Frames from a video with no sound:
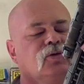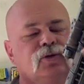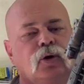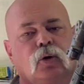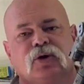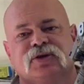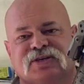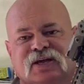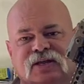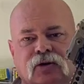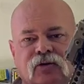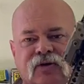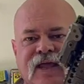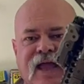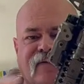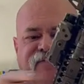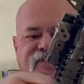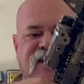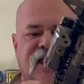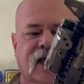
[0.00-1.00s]
notice I don't
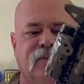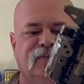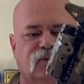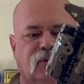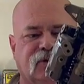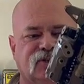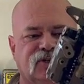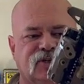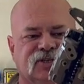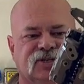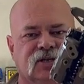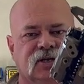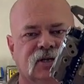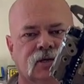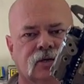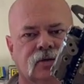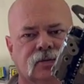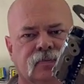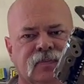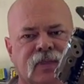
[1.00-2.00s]
have tape switches in
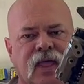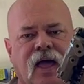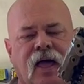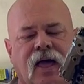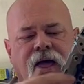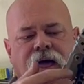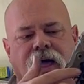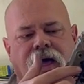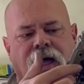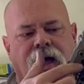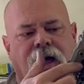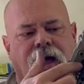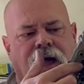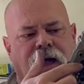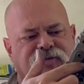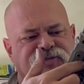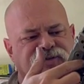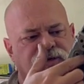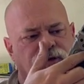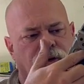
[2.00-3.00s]
here. I
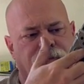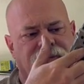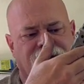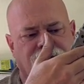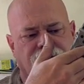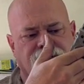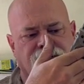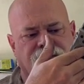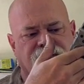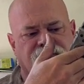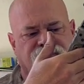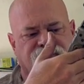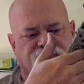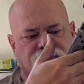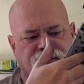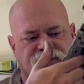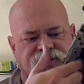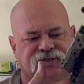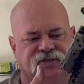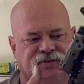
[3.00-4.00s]
was a little paranoid at
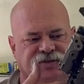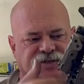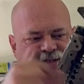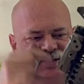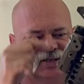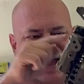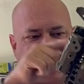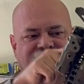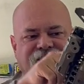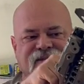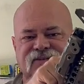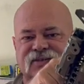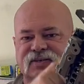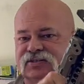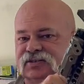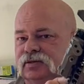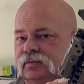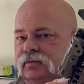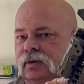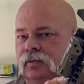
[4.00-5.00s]
first that this gas
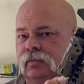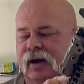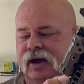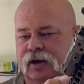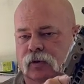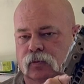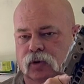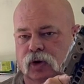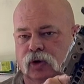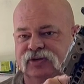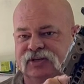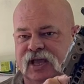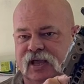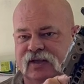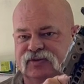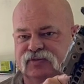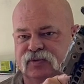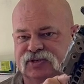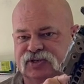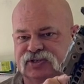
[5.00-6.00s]
system might erode
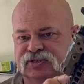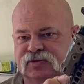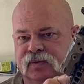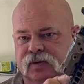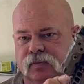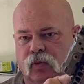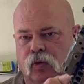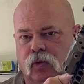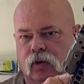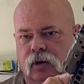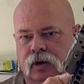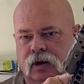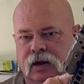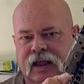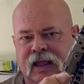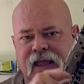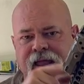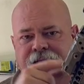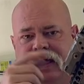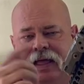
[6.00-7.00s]
tape switches a bit more.
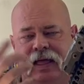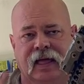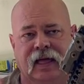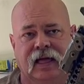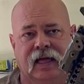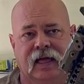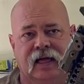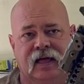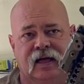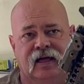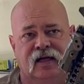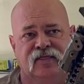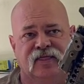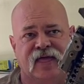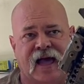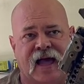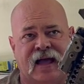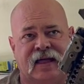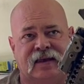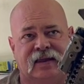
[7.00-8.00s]

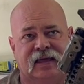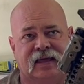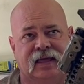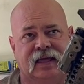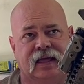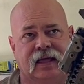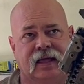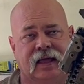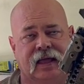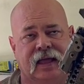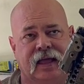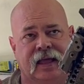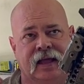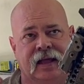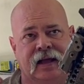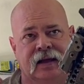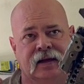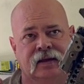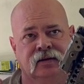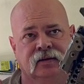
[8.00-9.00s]
That,
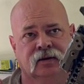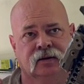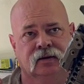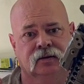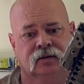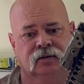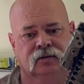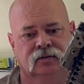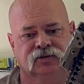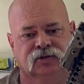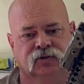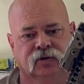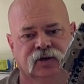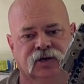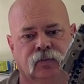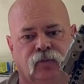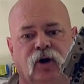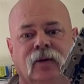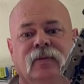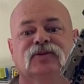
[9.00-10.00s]
and during
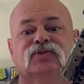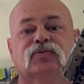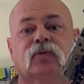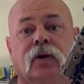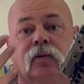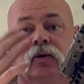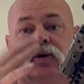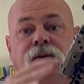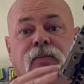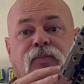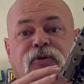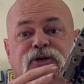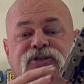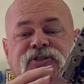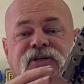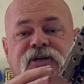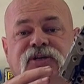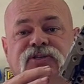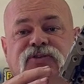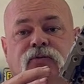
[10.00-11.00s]
deployments where I really push
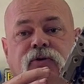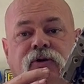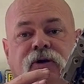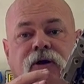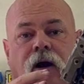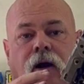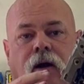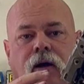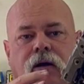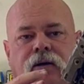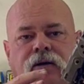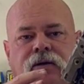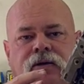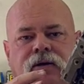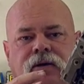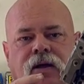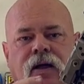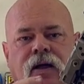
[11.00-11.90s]
things really hard,